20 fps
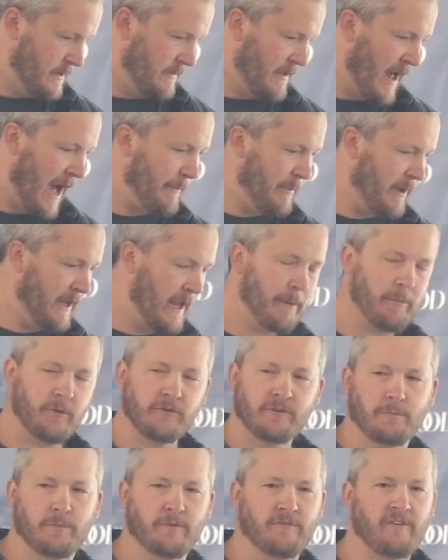not being
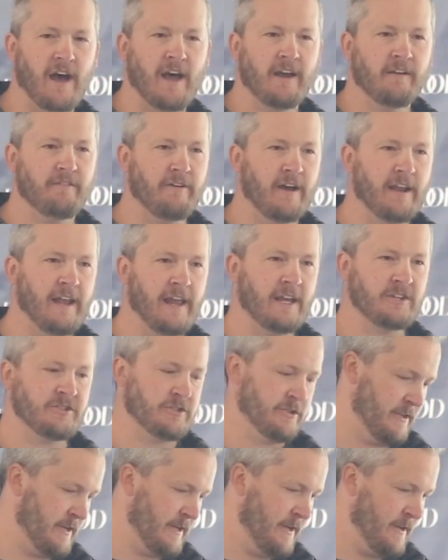able to provide
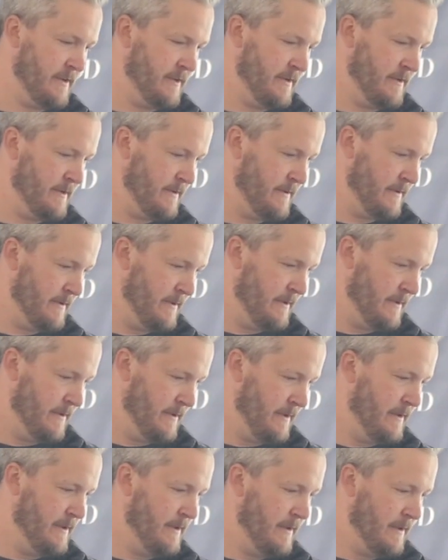financially,
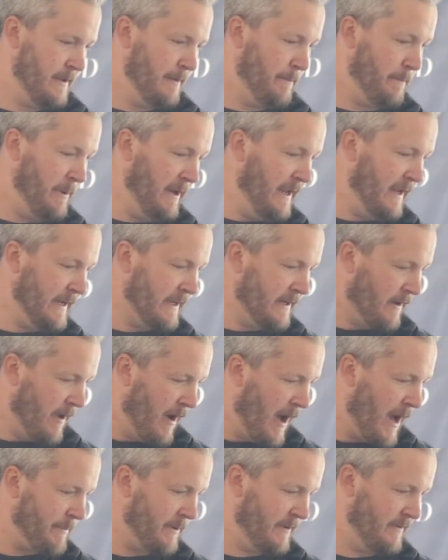being
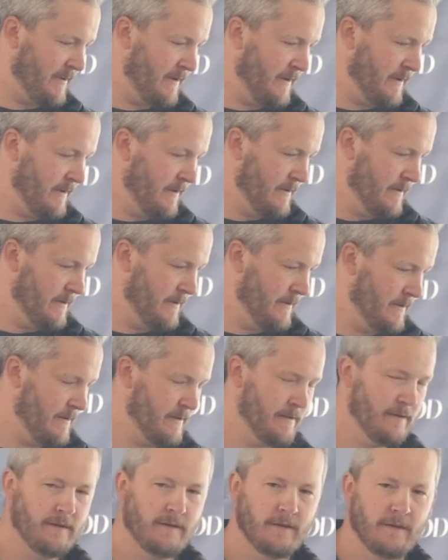incompetent,
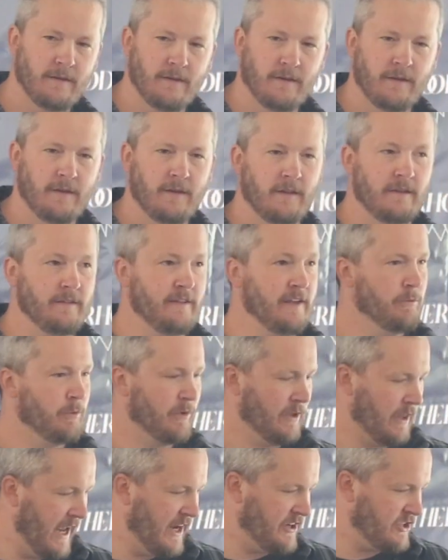the
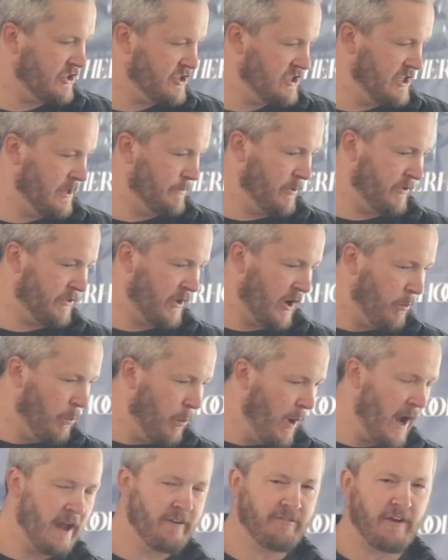relationship with our
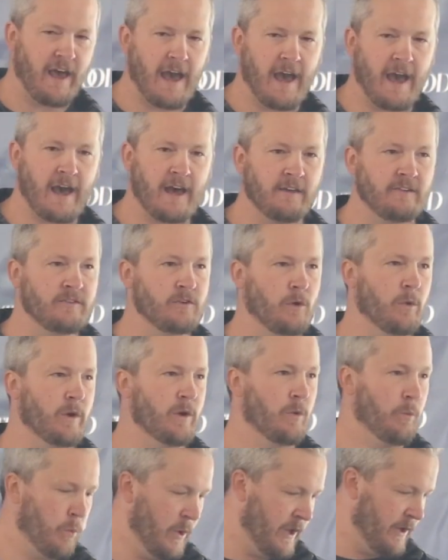wife has
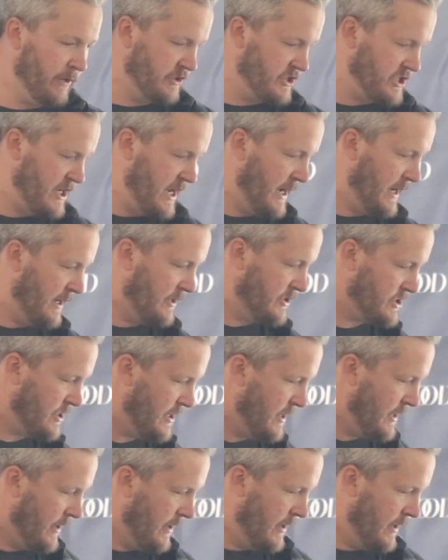or it will change.